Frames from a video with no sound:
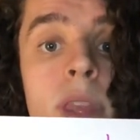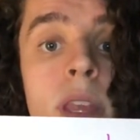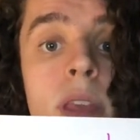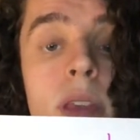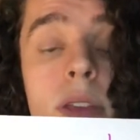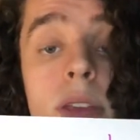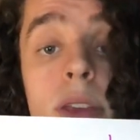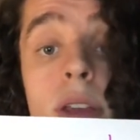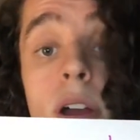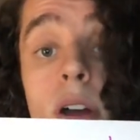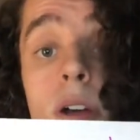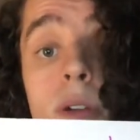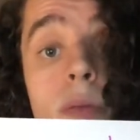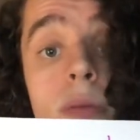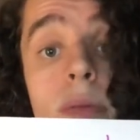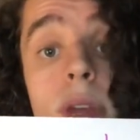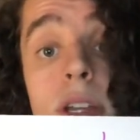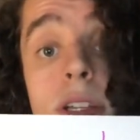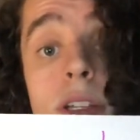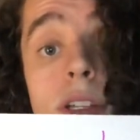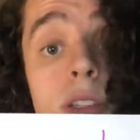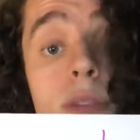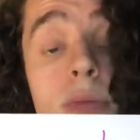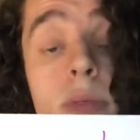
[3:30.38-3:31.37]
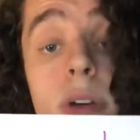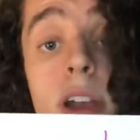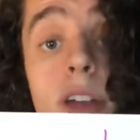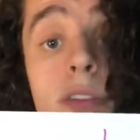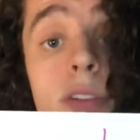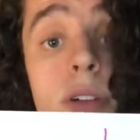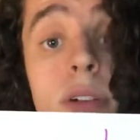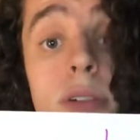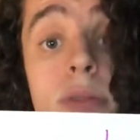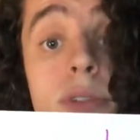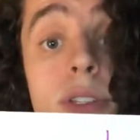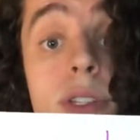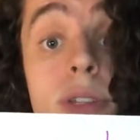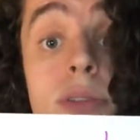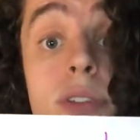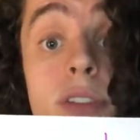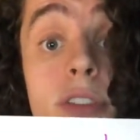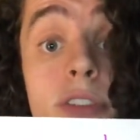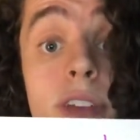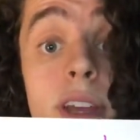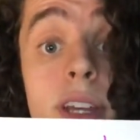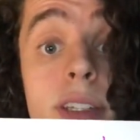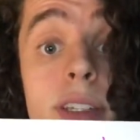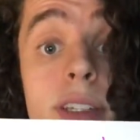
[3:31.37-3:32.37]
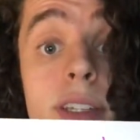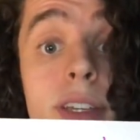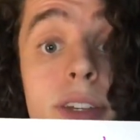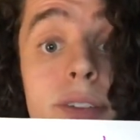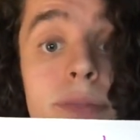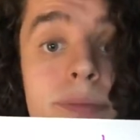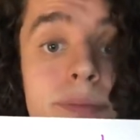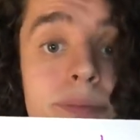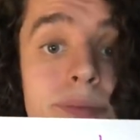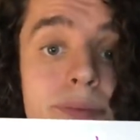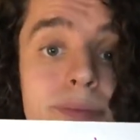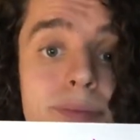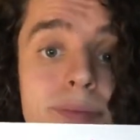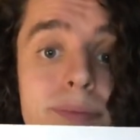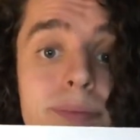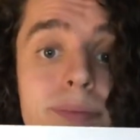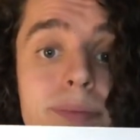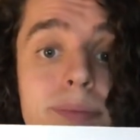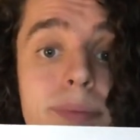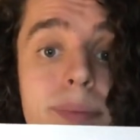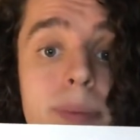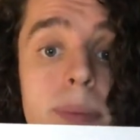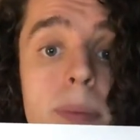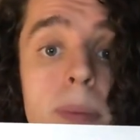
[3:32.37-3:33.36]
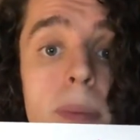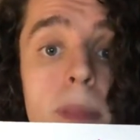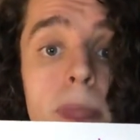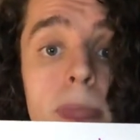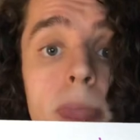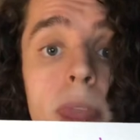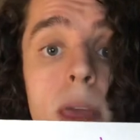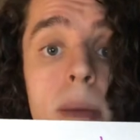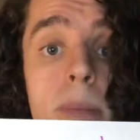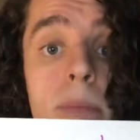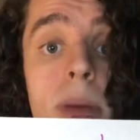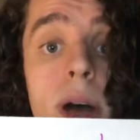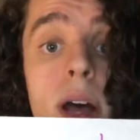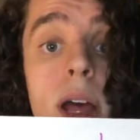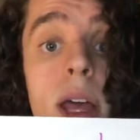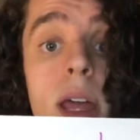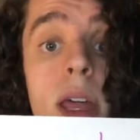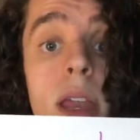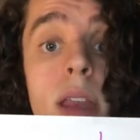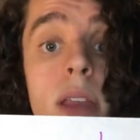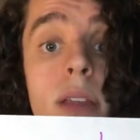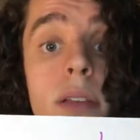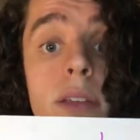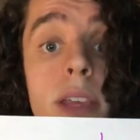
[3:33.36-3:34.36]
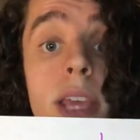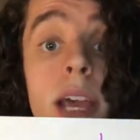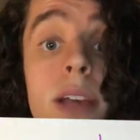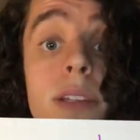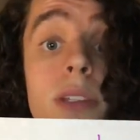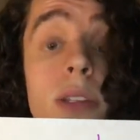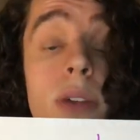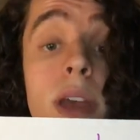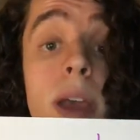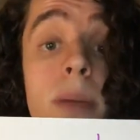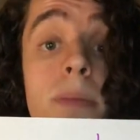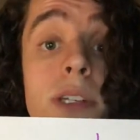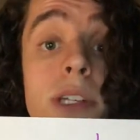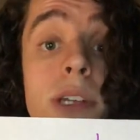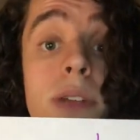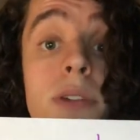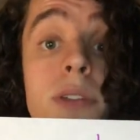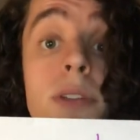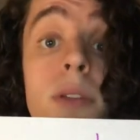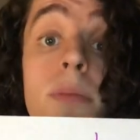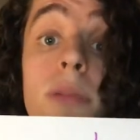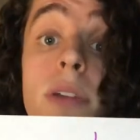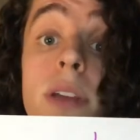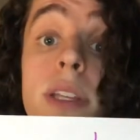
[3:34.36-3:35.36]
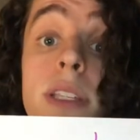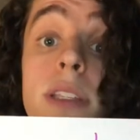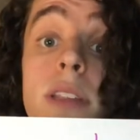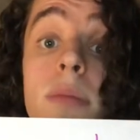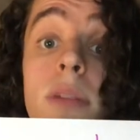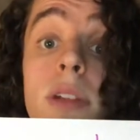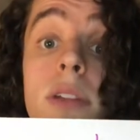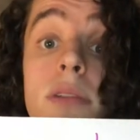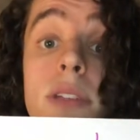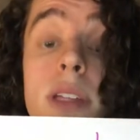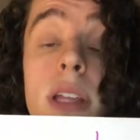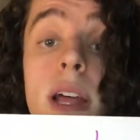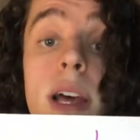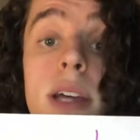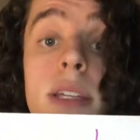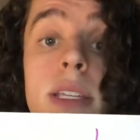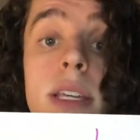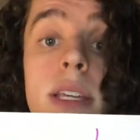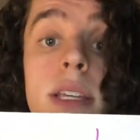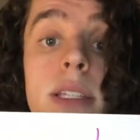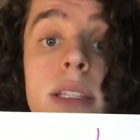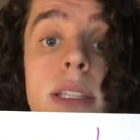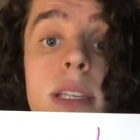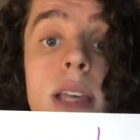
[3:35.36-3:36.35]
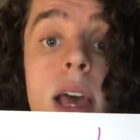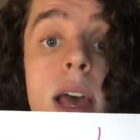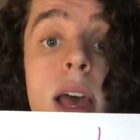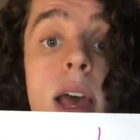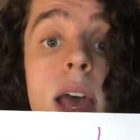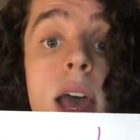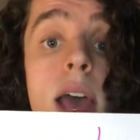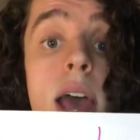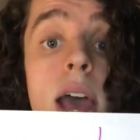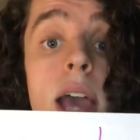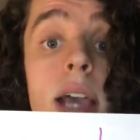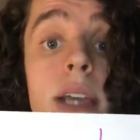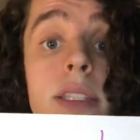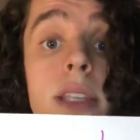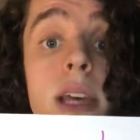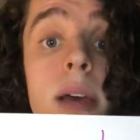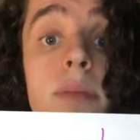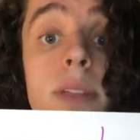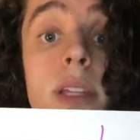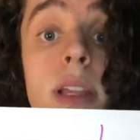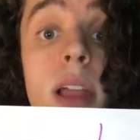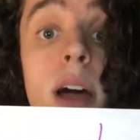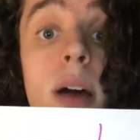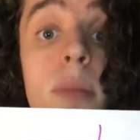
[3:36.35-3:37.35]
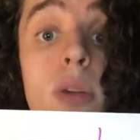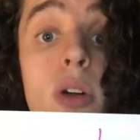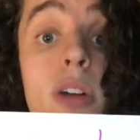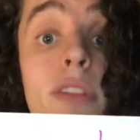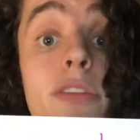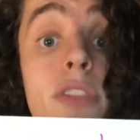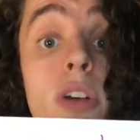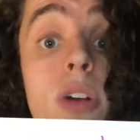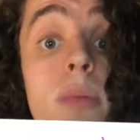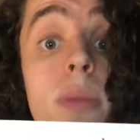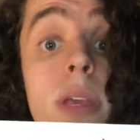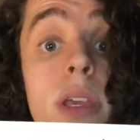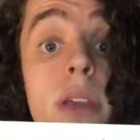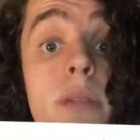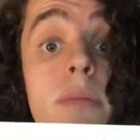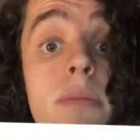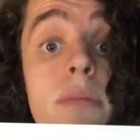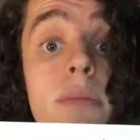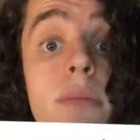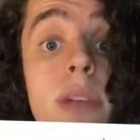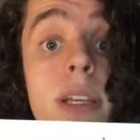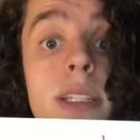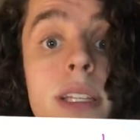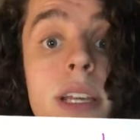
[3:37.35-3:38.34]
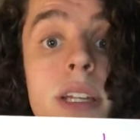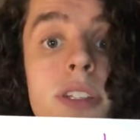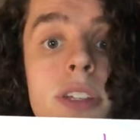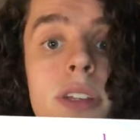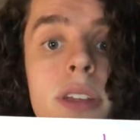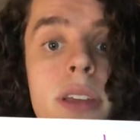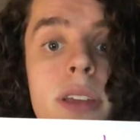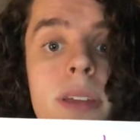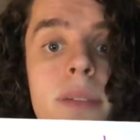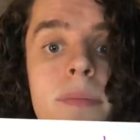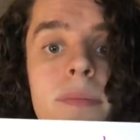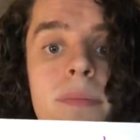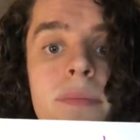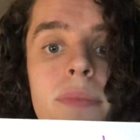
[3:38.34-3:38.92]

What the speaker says: It's just whatever suits your fancy. But yeah, so cappuccinos are pretty similar to lattes, except a lot more foamy, essentially.